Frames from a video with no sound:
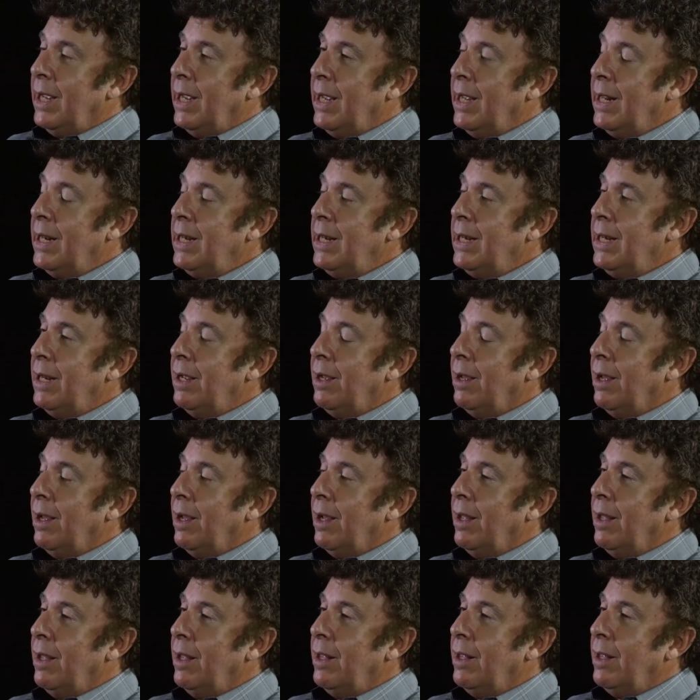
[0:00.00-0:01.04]
in
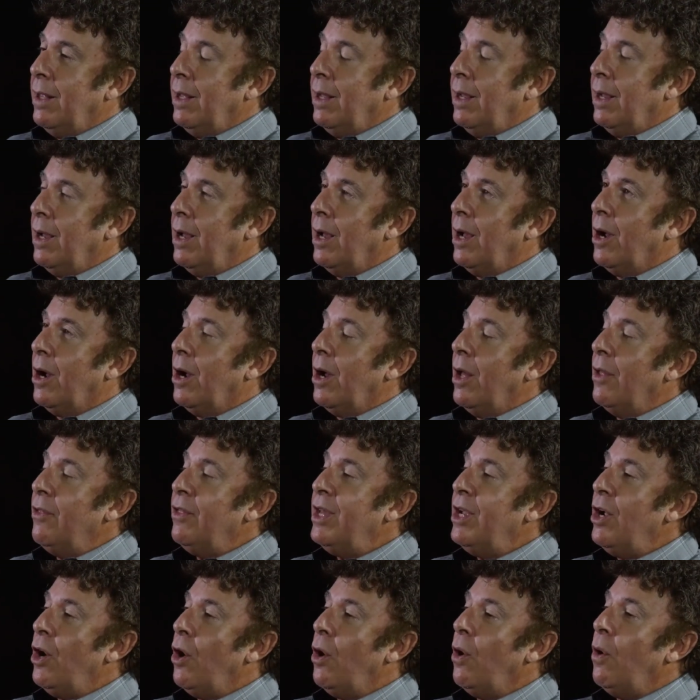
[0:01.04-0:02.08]

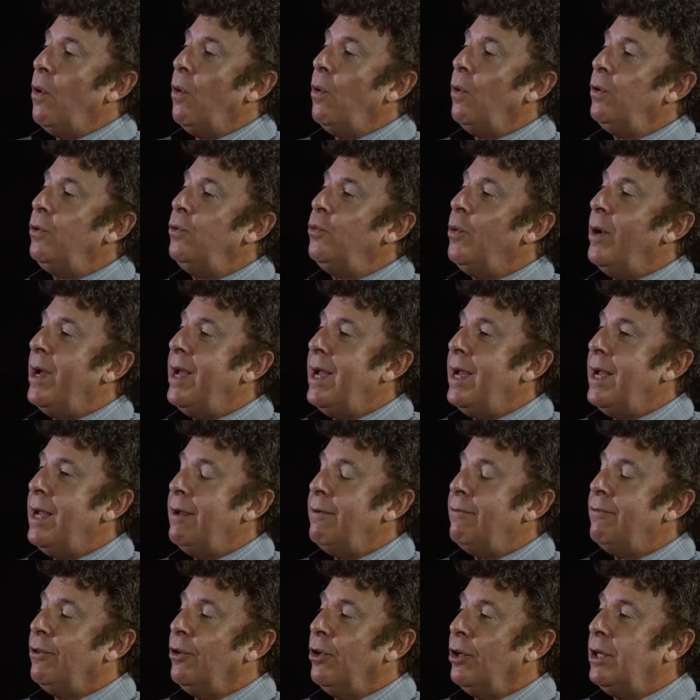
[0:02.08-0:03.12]
the old way
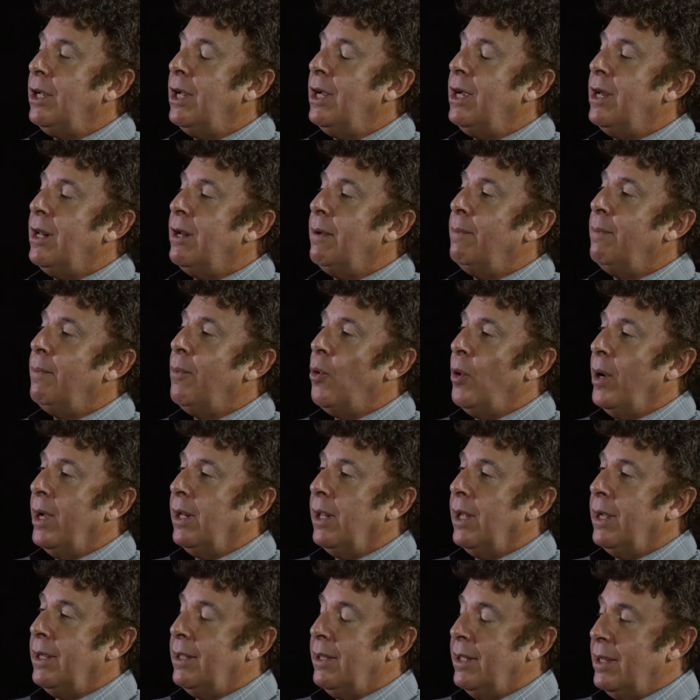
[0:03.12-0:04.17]
of looking at a boy
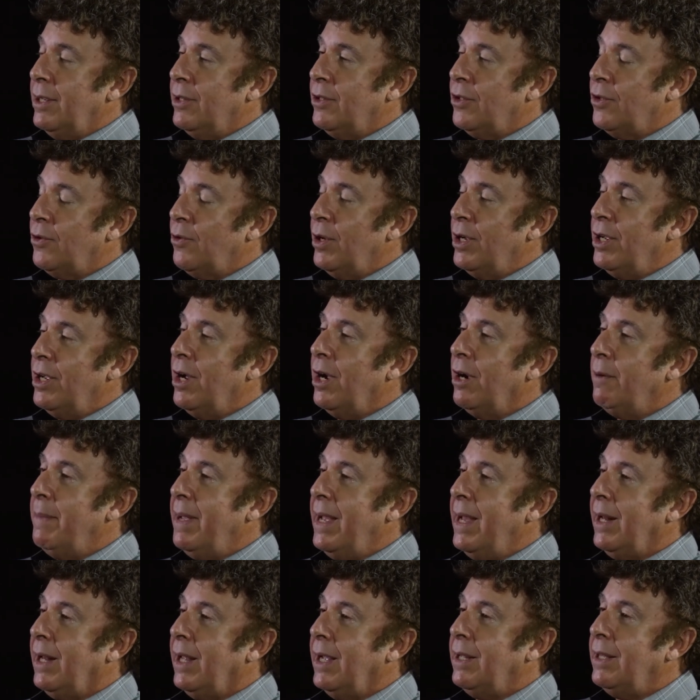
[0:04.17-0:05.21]
like this or a young
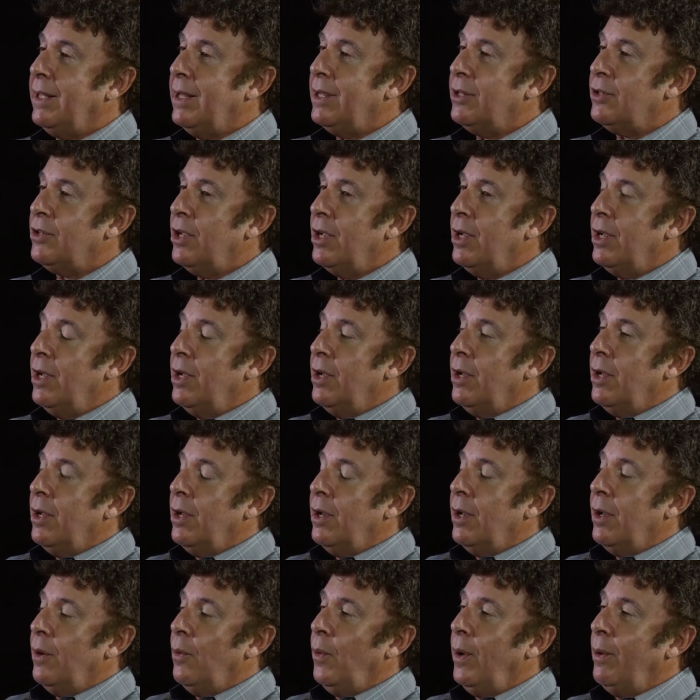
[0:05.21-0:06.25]
man like this,
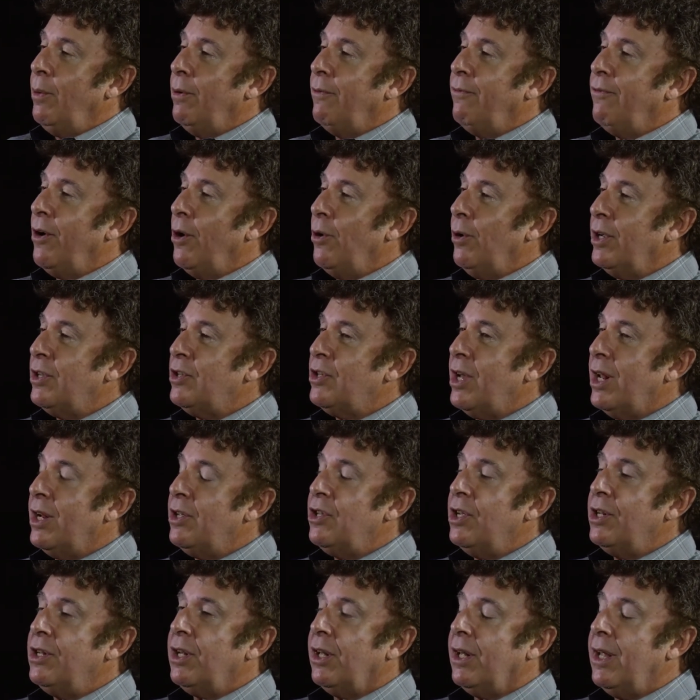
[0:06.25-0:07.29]
we would focus on
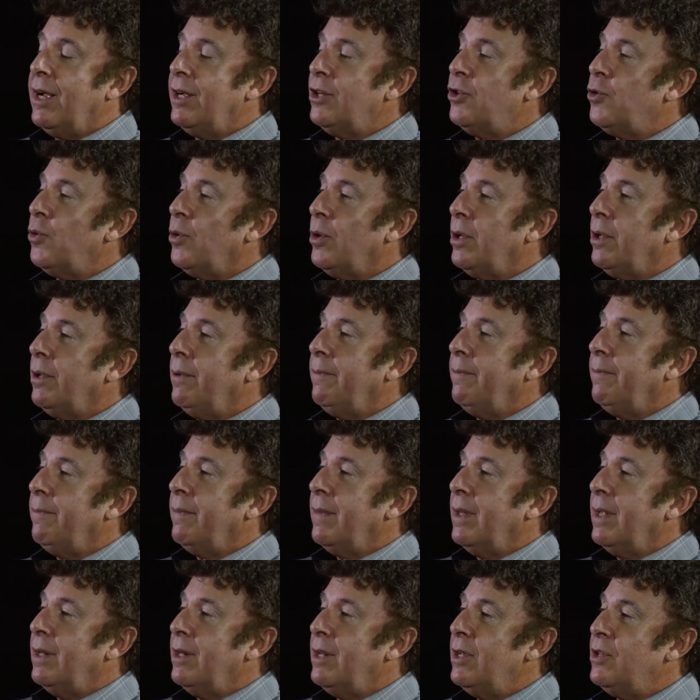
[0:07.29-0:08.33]
his intellectual
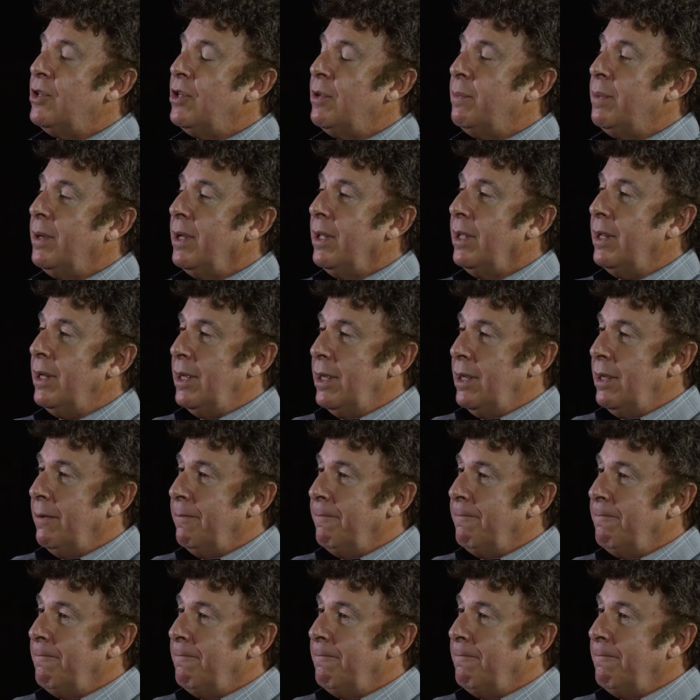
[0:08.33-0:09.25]
disability